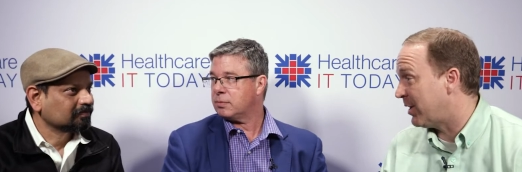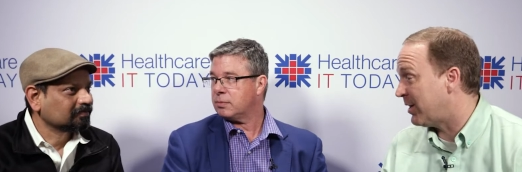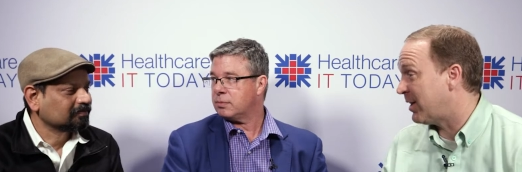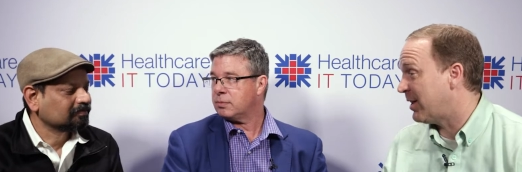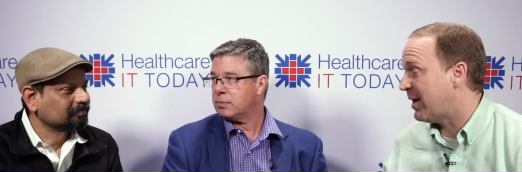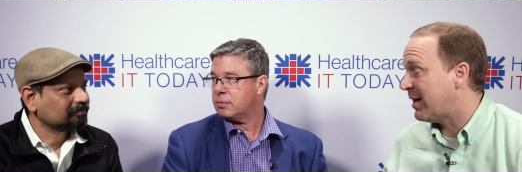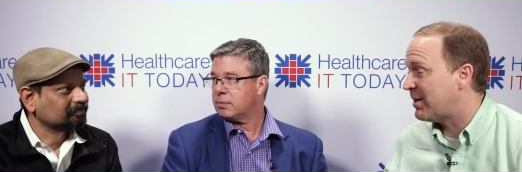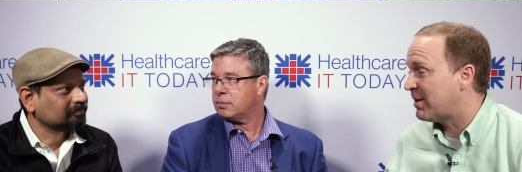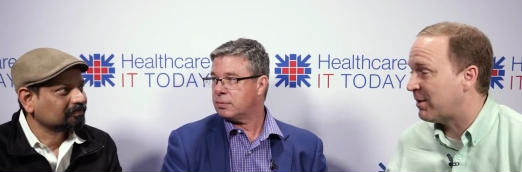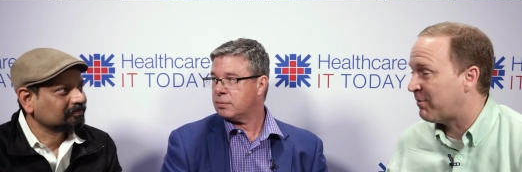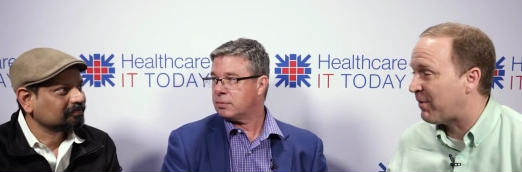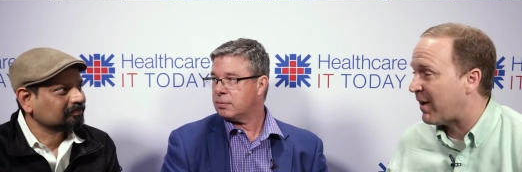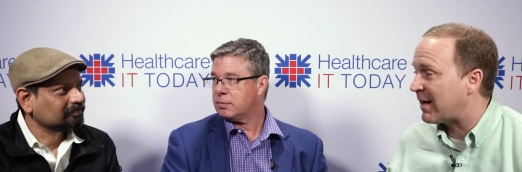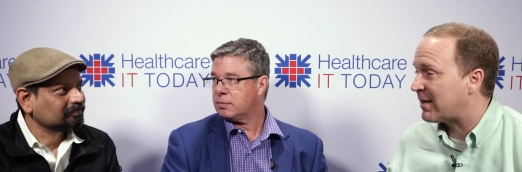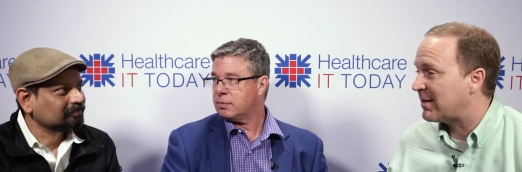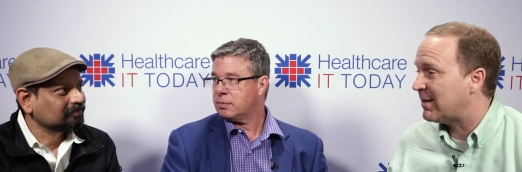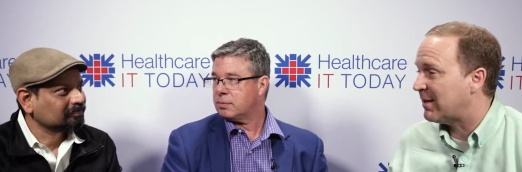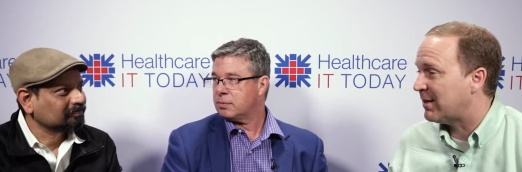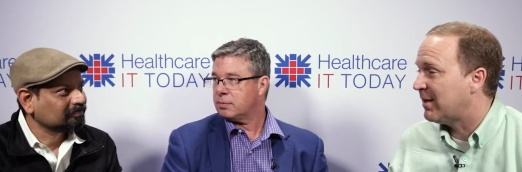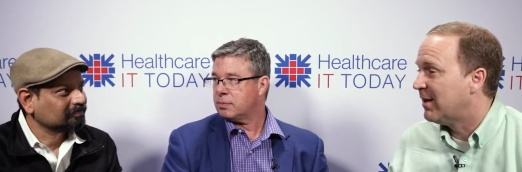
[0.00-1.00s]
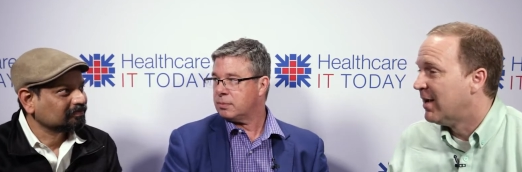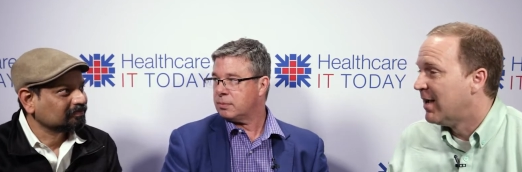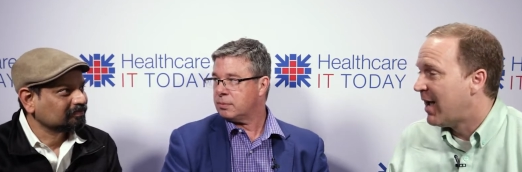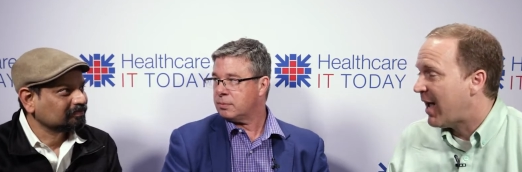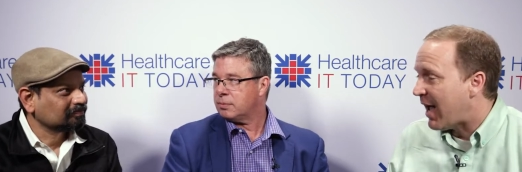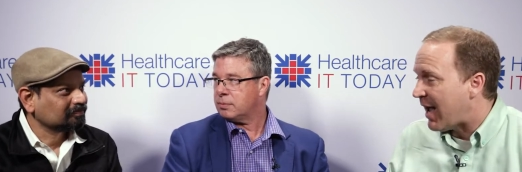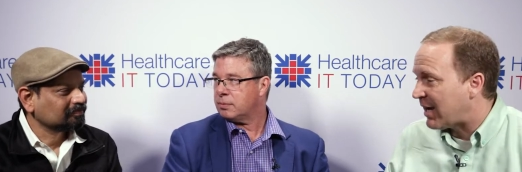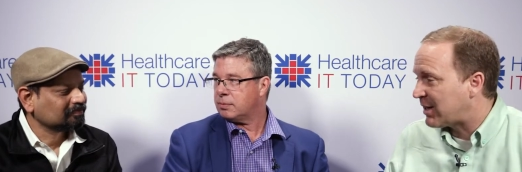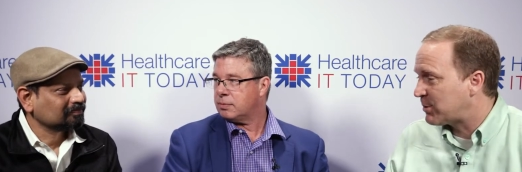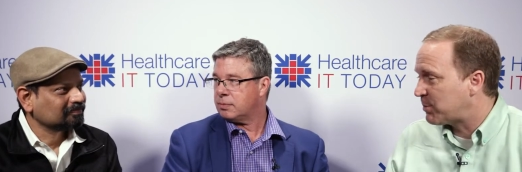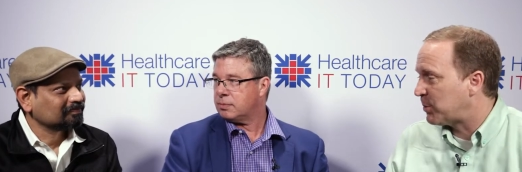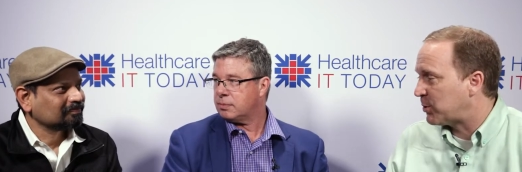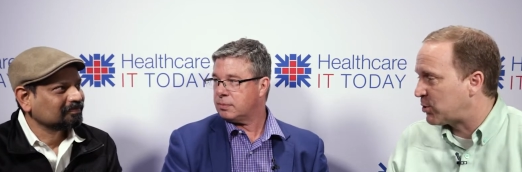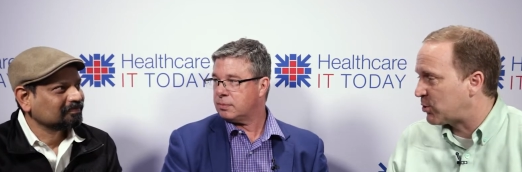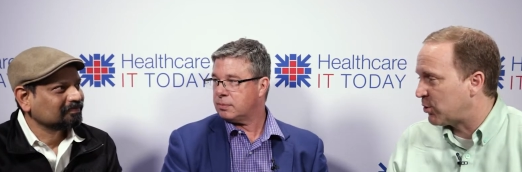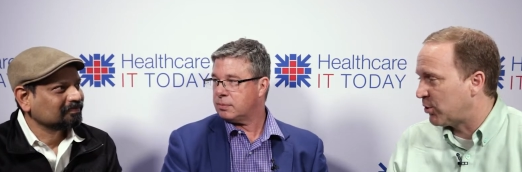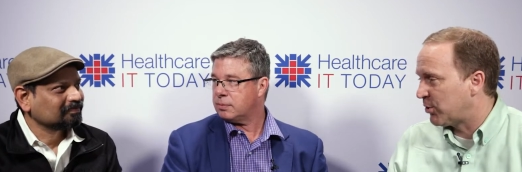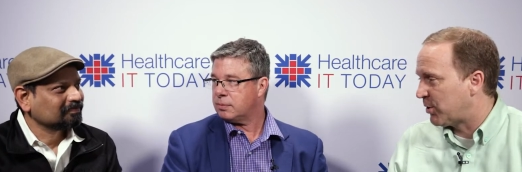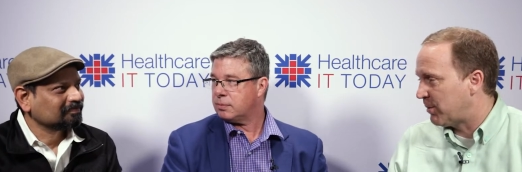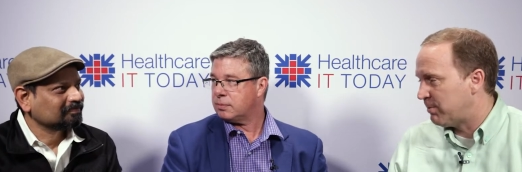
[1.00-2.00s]
Speaker 1: and, and the fact that experts
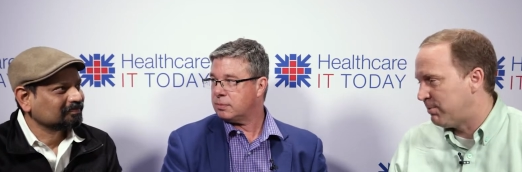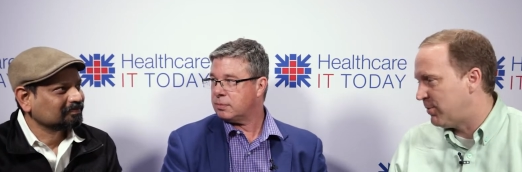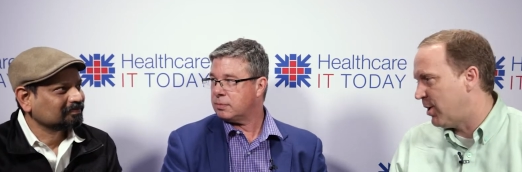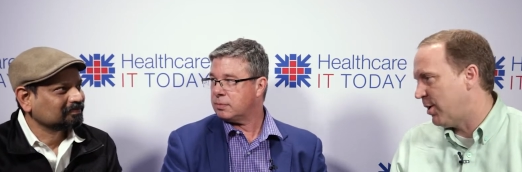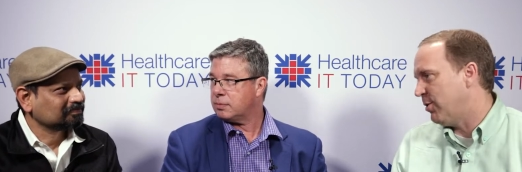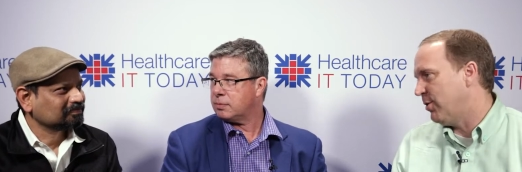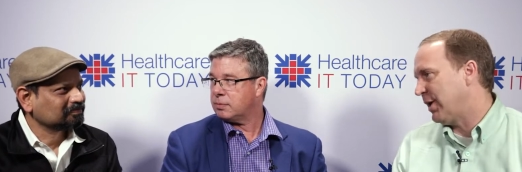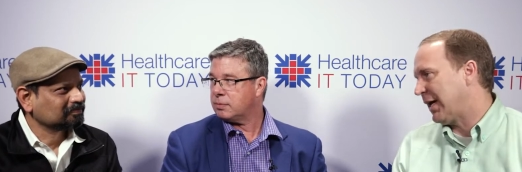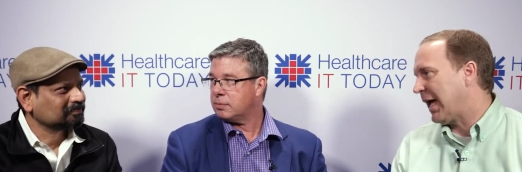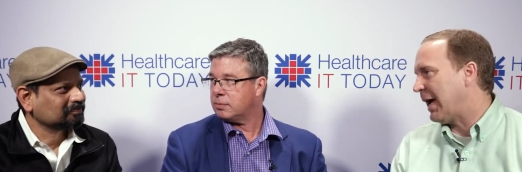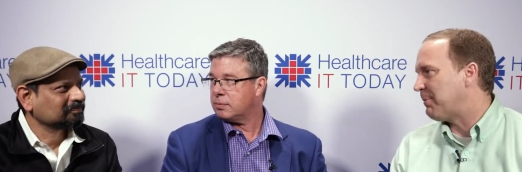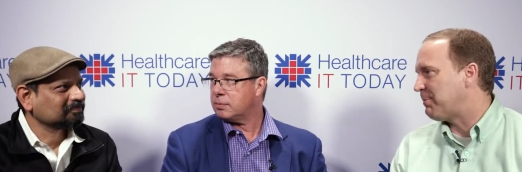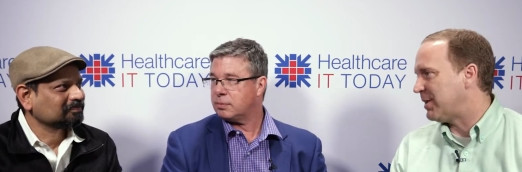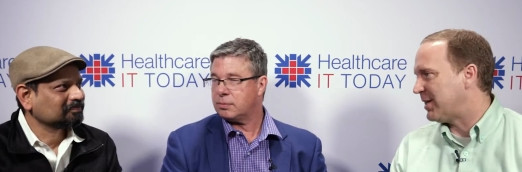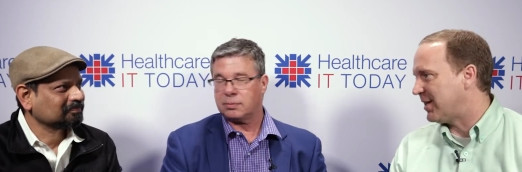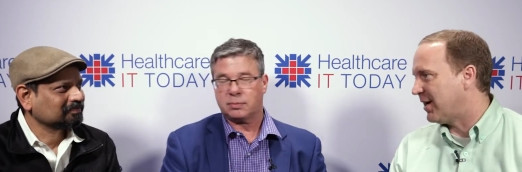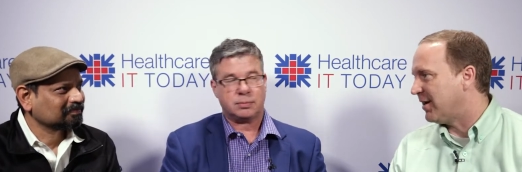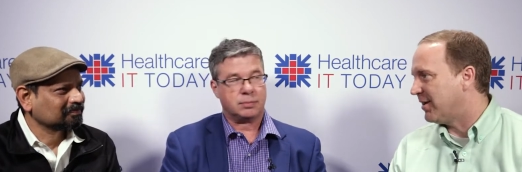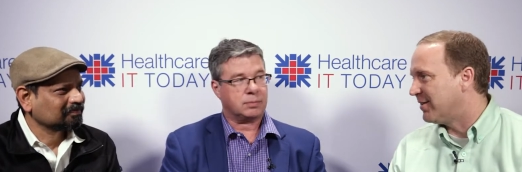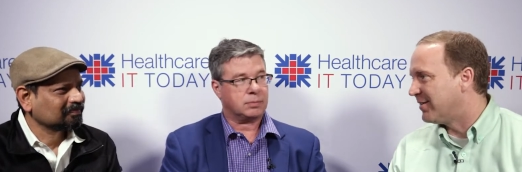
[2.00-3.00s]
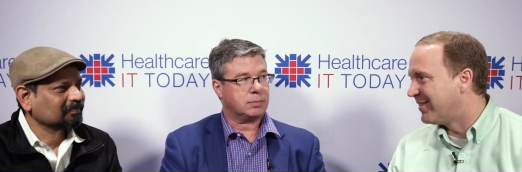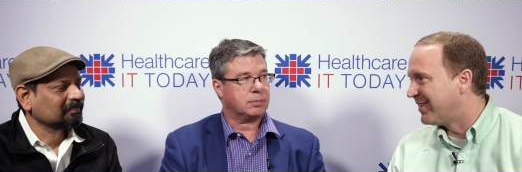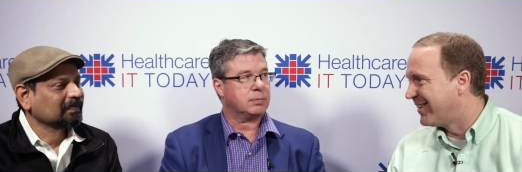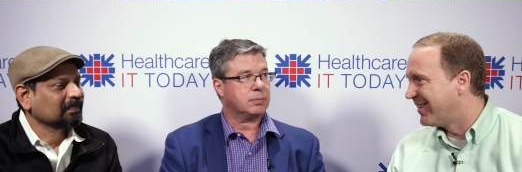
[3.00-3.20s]
told them, no, it can't be done.